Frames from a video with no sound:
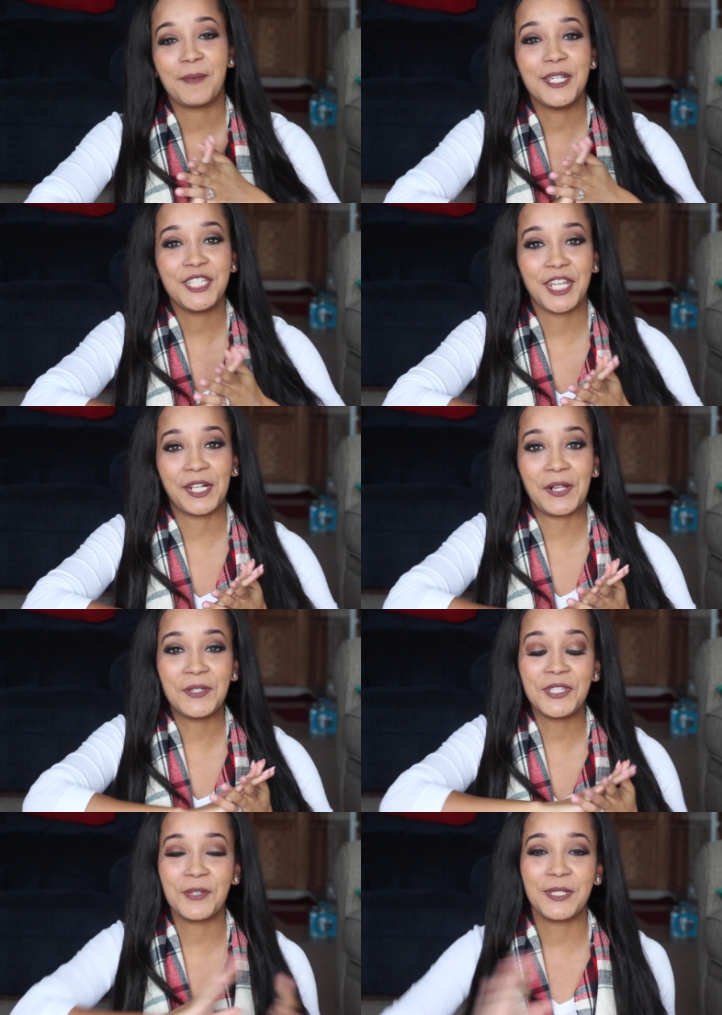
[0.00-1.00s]
to my
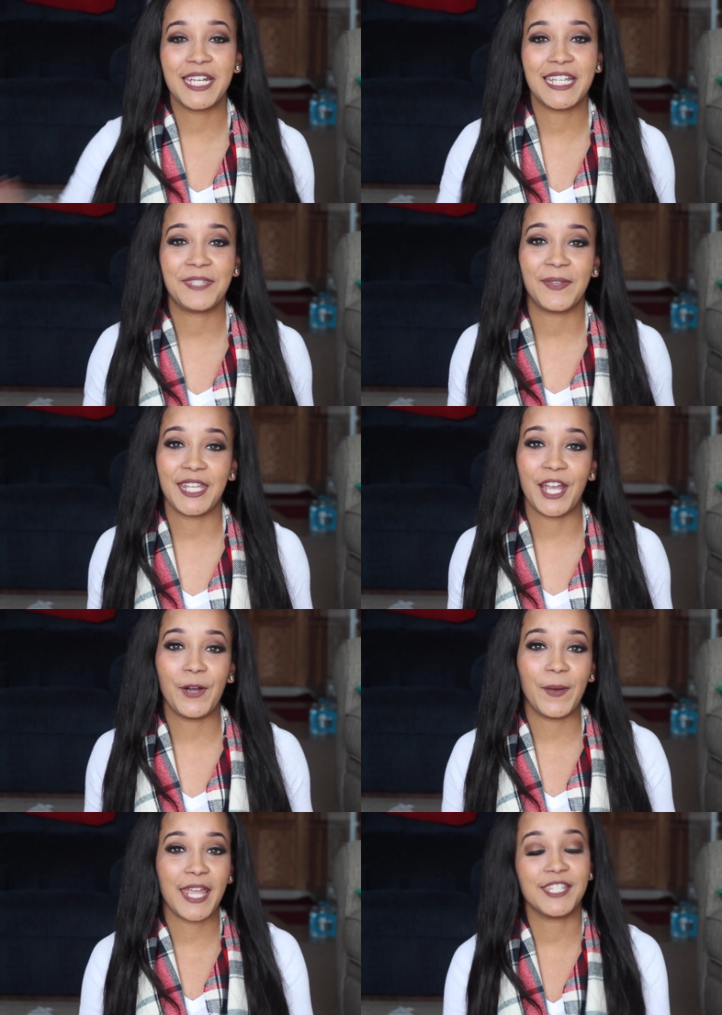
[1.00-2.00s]
channel. So today's
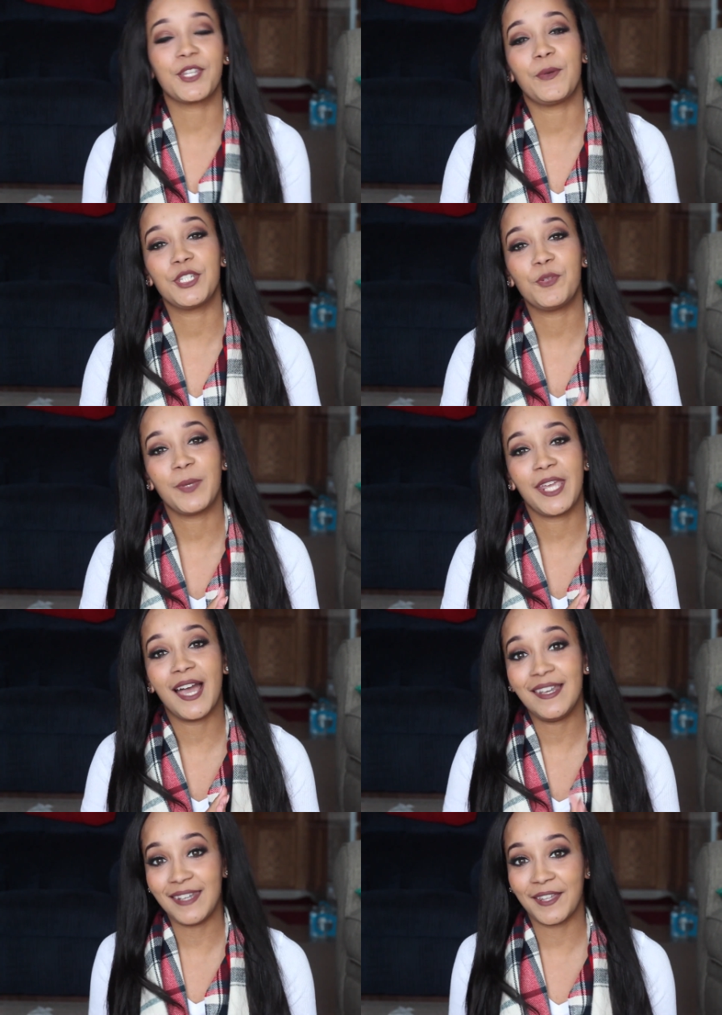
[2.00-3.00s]
video is going to be
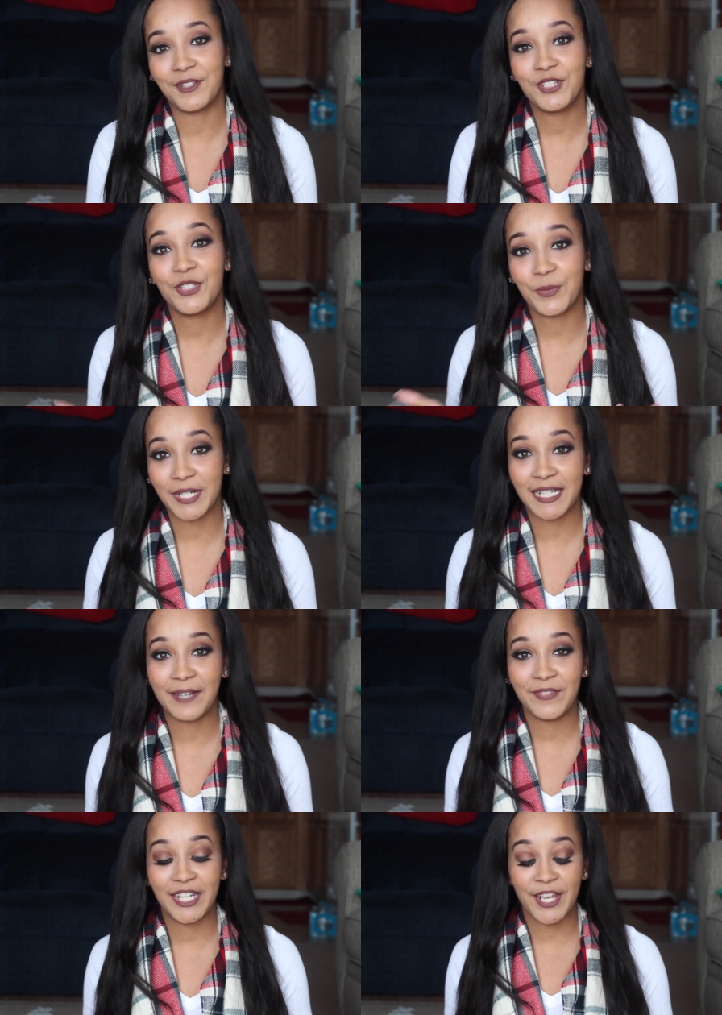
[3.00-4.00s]
another story
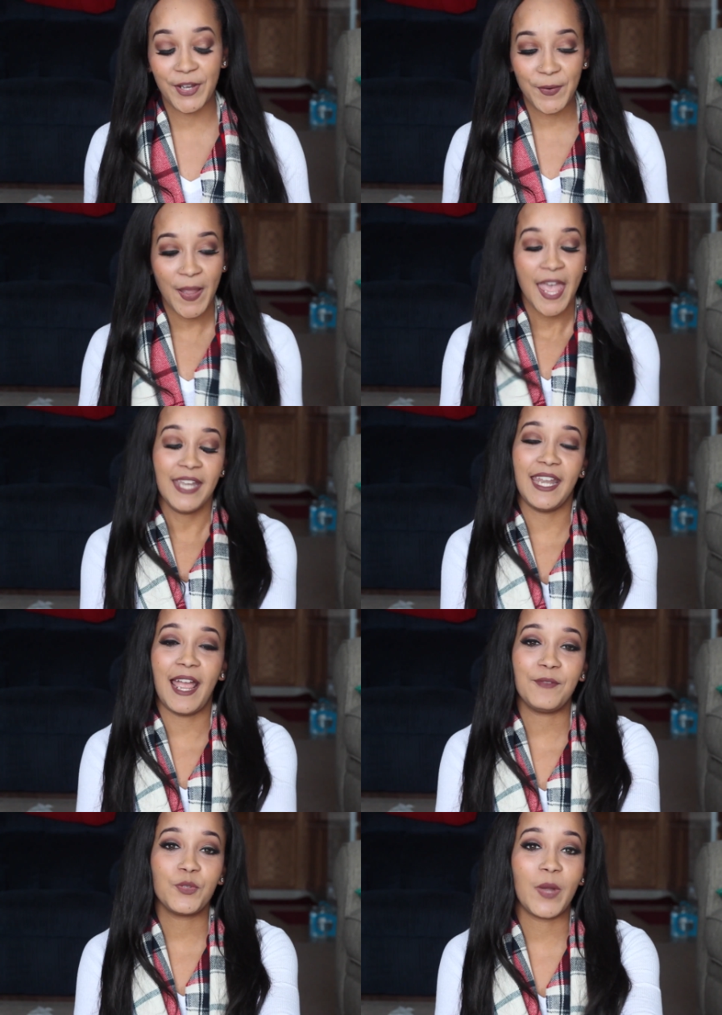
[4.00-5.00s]
time video.
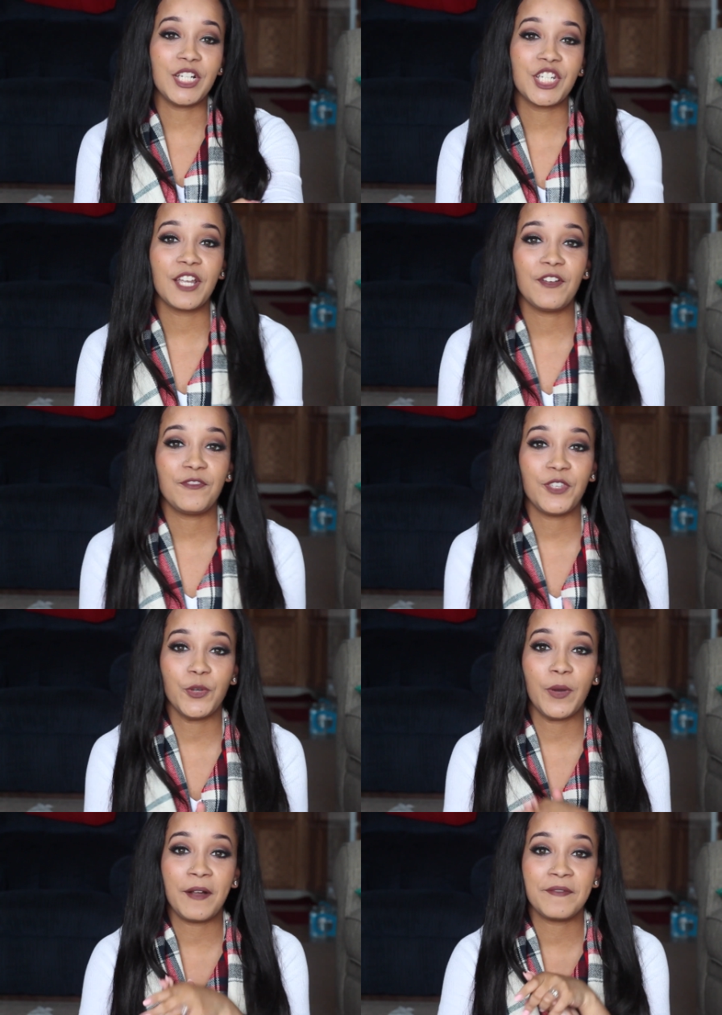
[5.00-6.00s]
Now I was watching a
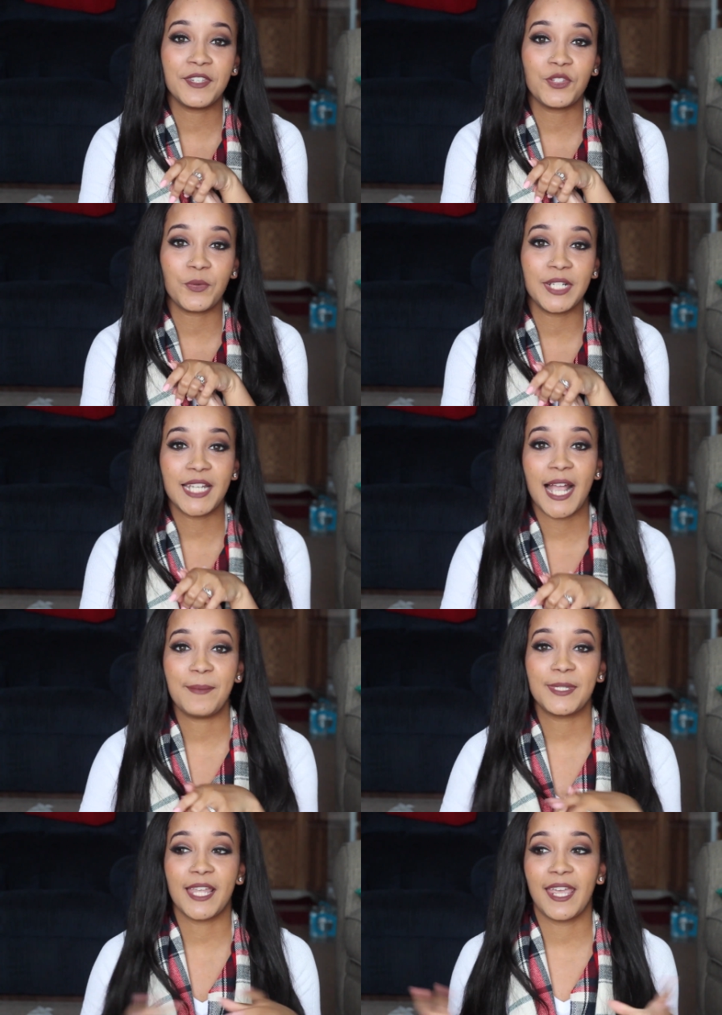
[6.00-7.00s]
few of the story
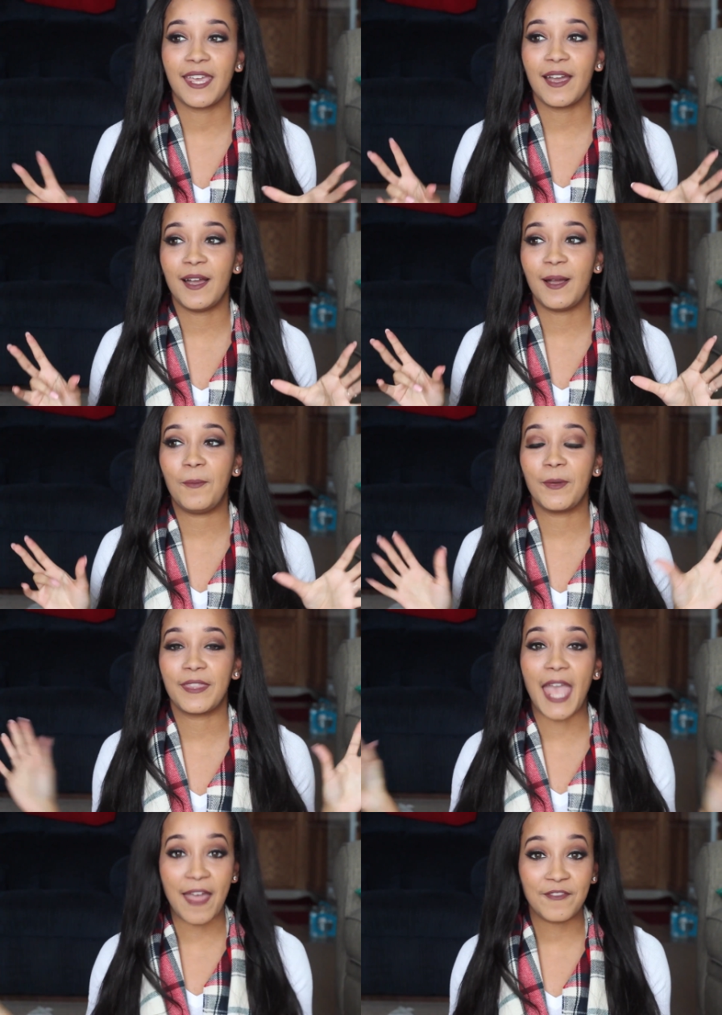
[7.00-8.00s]
times like with
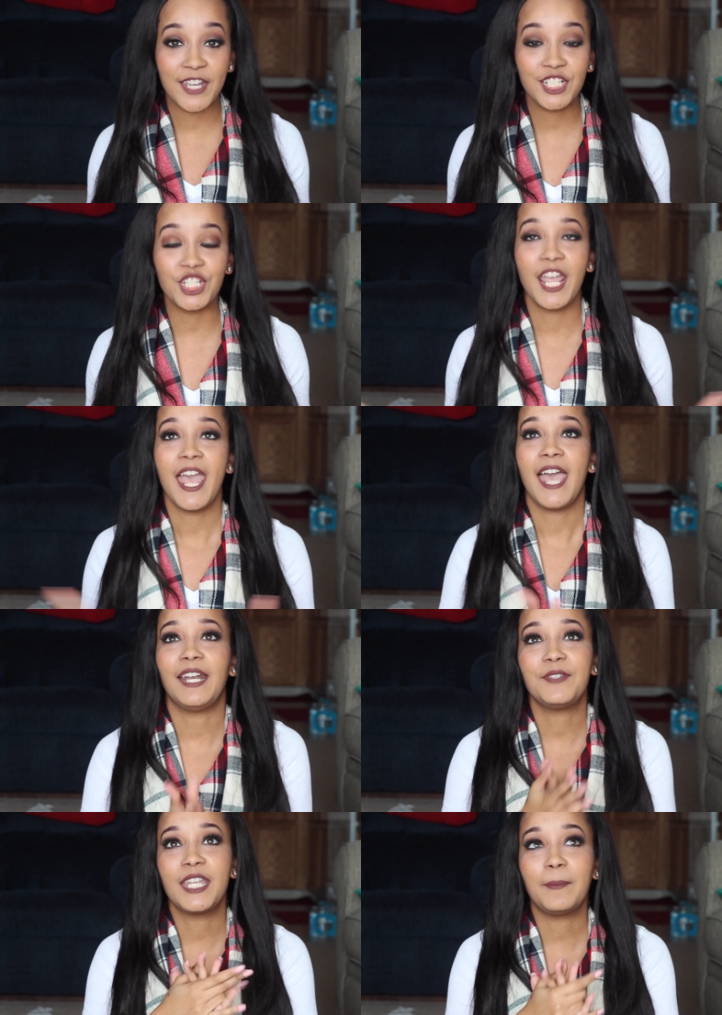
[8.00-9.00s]
Catfish,
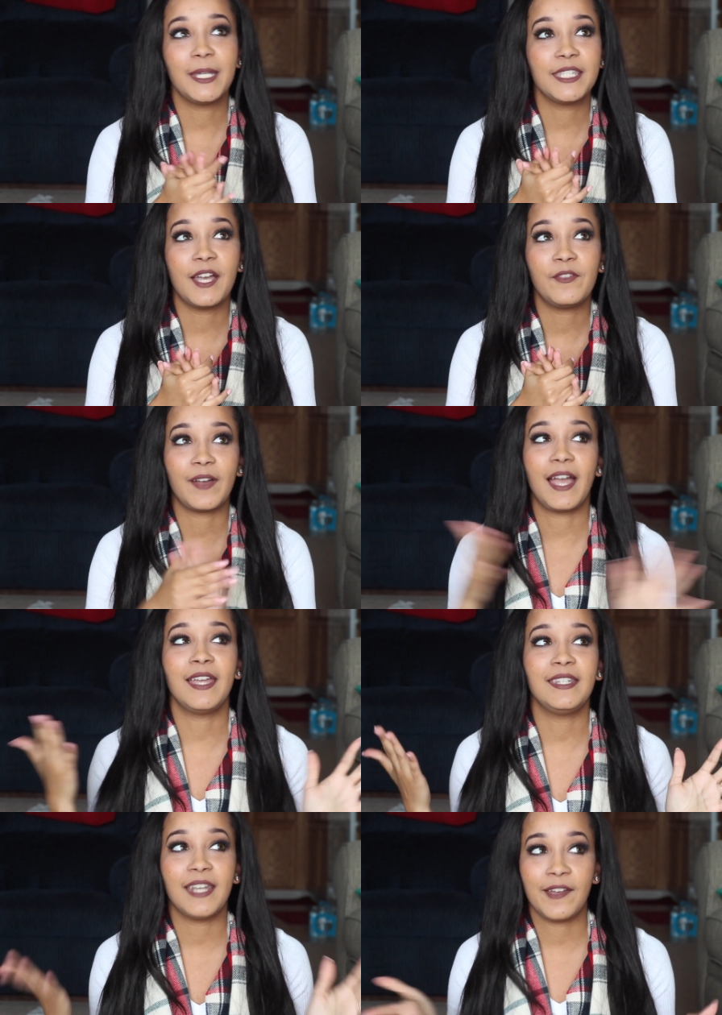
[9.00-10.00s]
and I was thinking to myself,
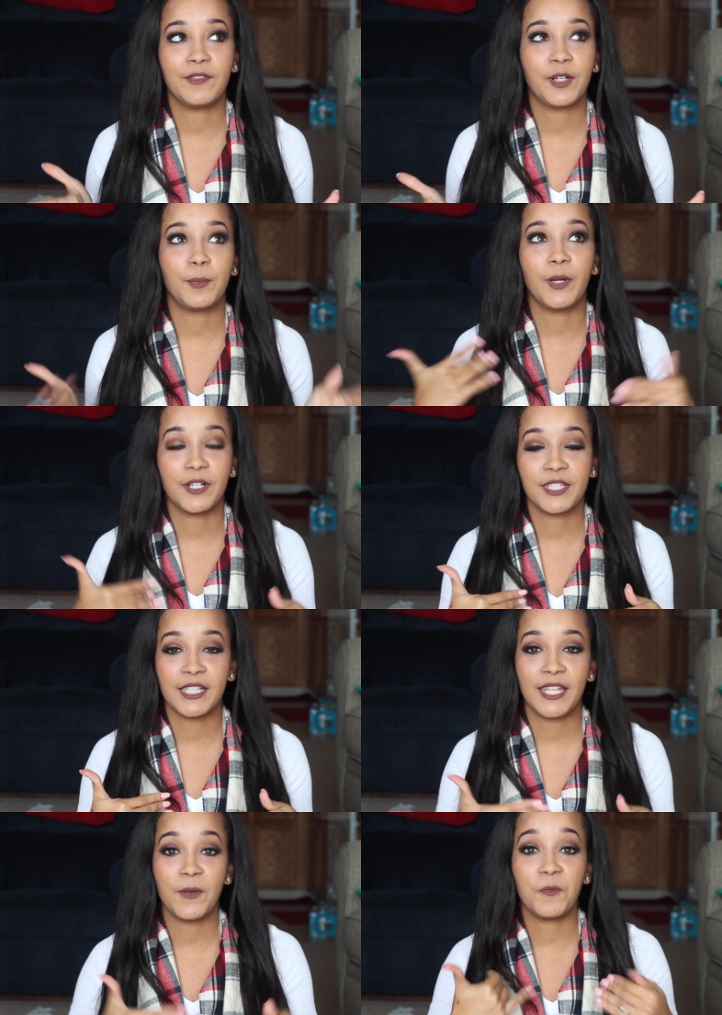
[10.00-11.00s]
I never
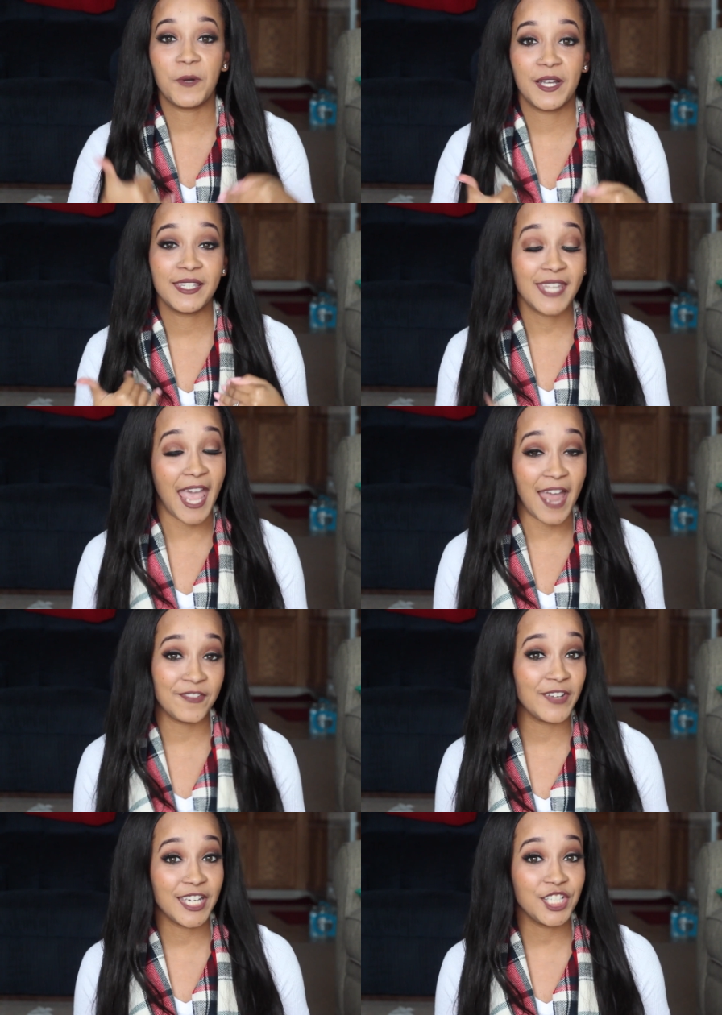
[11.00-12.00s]
personally was
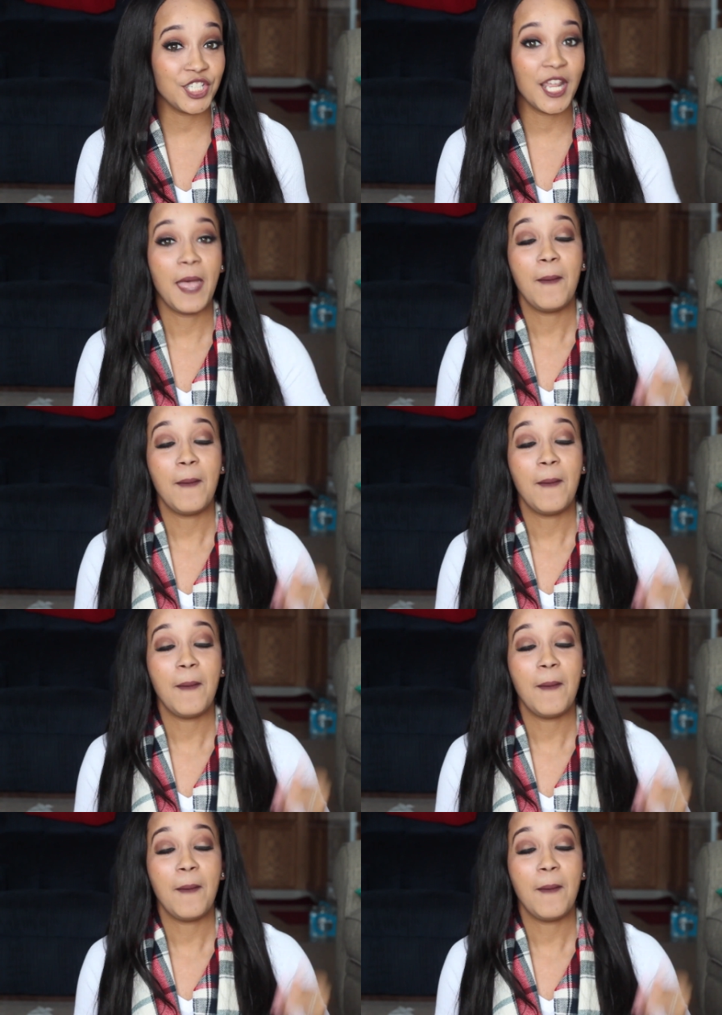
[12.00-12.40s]
catfished,